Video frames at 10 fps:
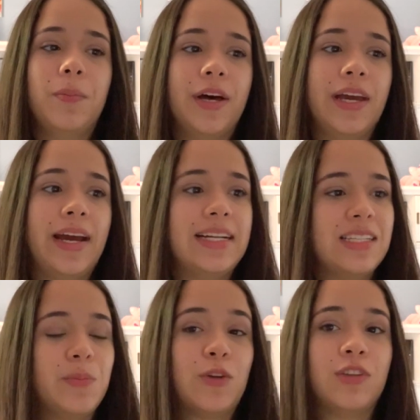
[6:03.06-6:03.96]
but I
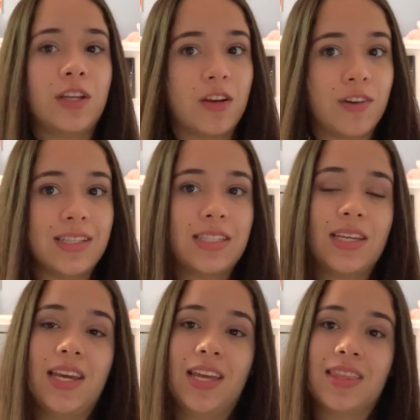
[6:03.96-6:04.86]
did make really good friends
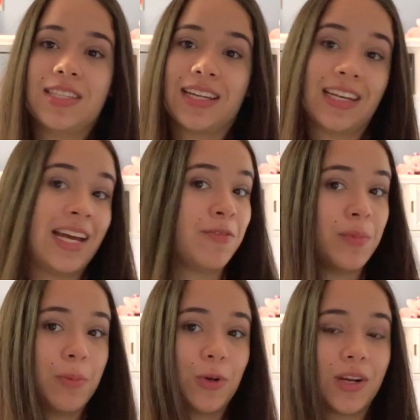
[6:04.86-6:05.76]
in the second half of
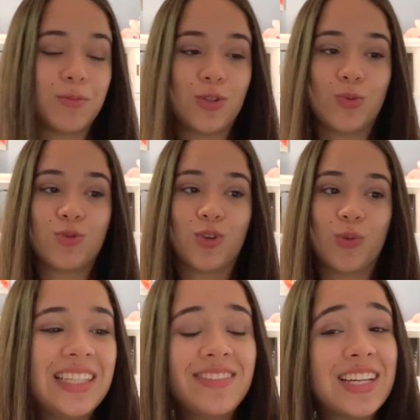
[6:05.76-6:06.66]
my program too. So
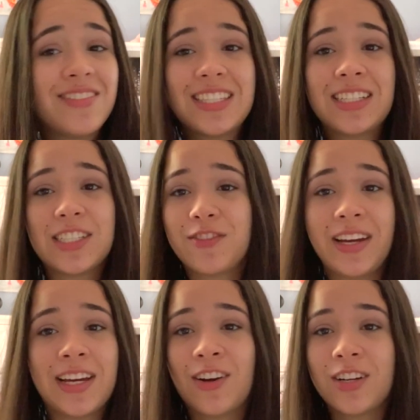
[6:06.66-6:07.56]
living in Vista is
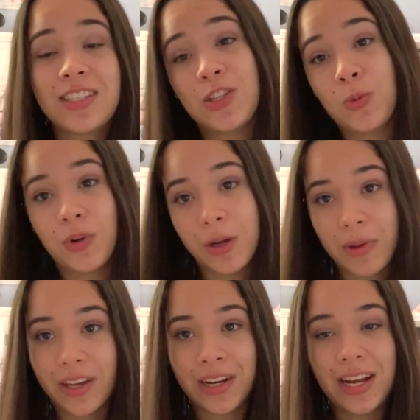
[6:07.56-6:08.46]
fine, honestly, don't worry
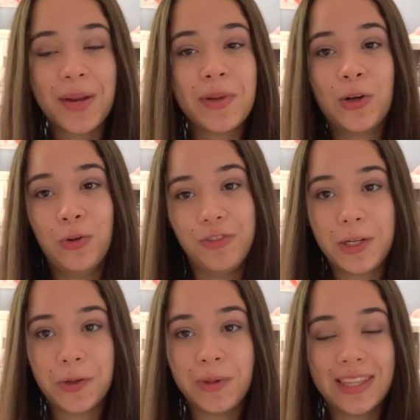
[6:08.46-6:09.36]
about it. I made a whole
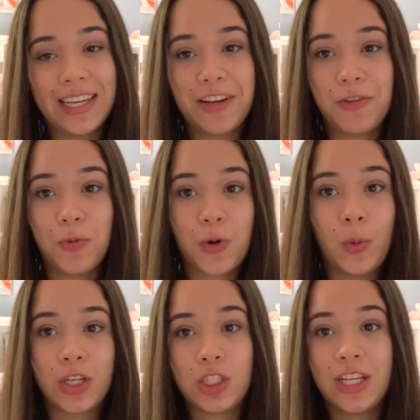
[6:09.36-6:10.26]
video about that if you want to
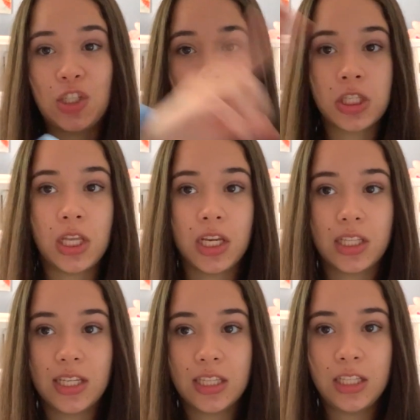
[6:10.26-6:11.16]
watch that. Just like
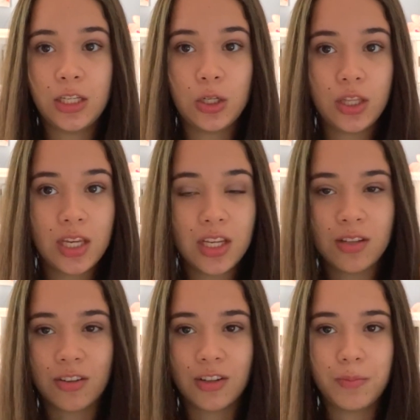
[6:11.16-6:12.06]
click the little
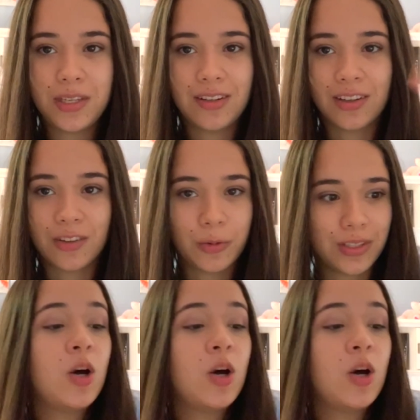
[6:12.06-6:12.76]
thing or up here, I don't know where